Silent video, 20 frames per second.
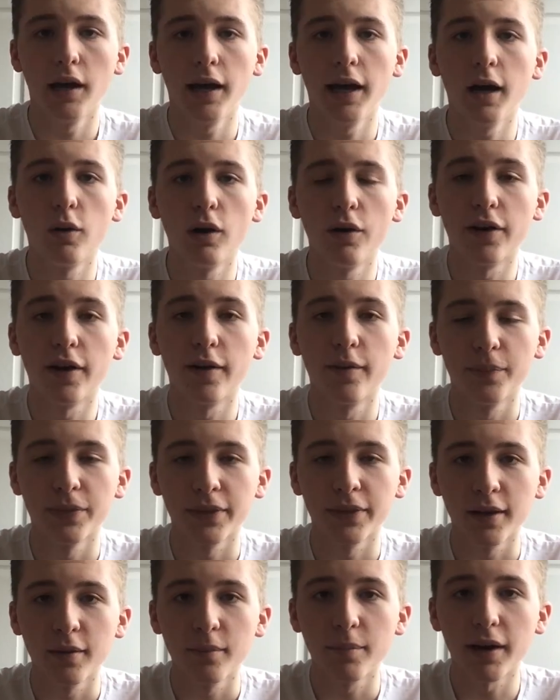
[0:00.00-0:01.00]
However,
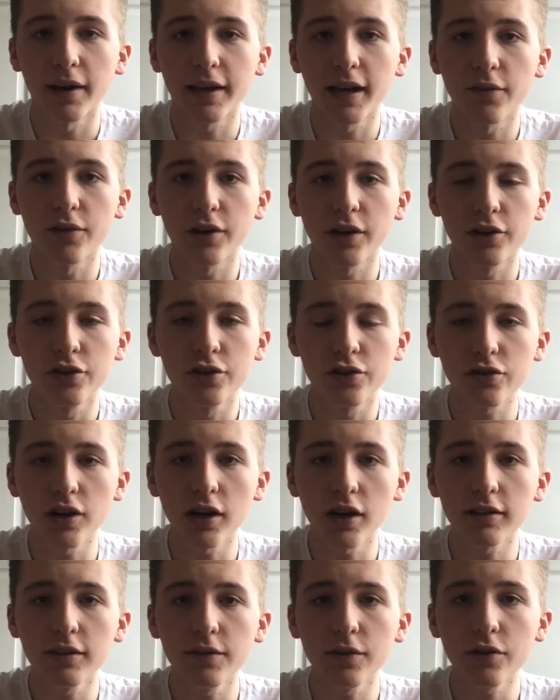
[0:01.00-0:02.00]
by gathering
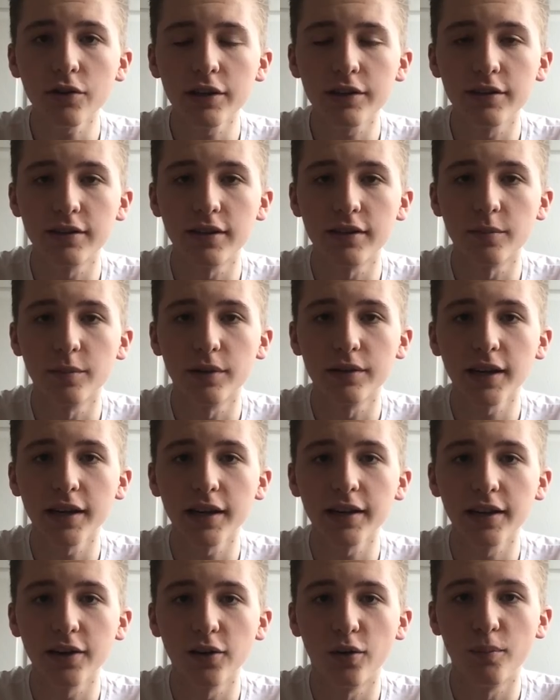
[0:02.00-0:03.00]
constructive criticism and
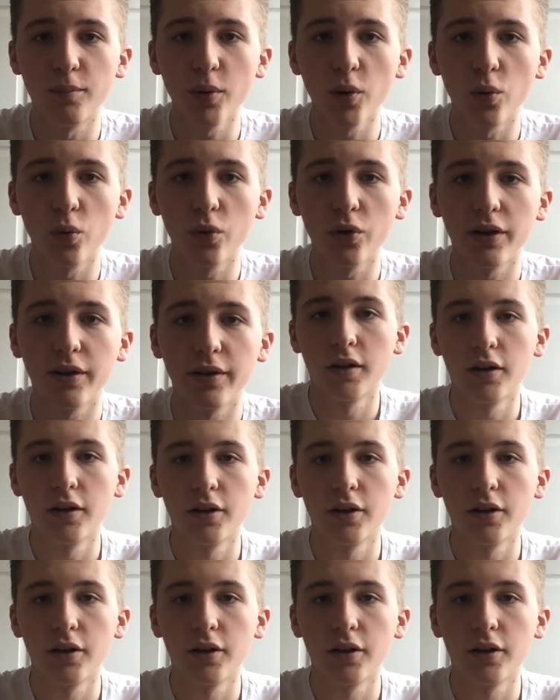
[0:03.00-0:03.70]
taking it on board,